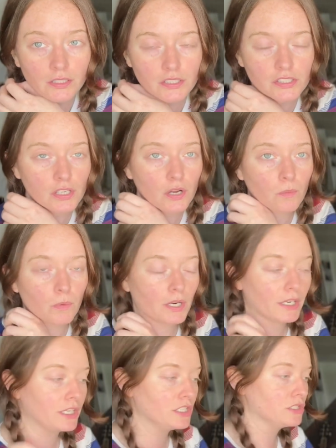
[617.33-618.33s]
so we're
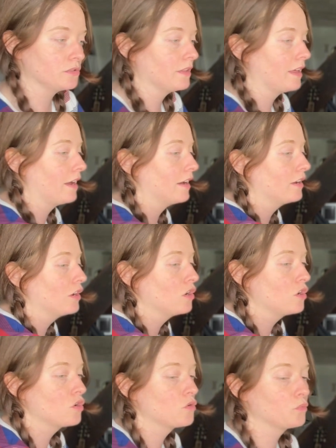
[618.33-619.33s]
gonna do that
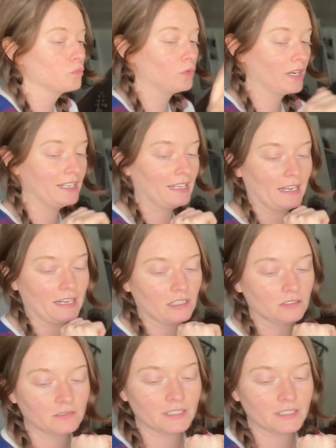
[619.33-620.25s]
right now.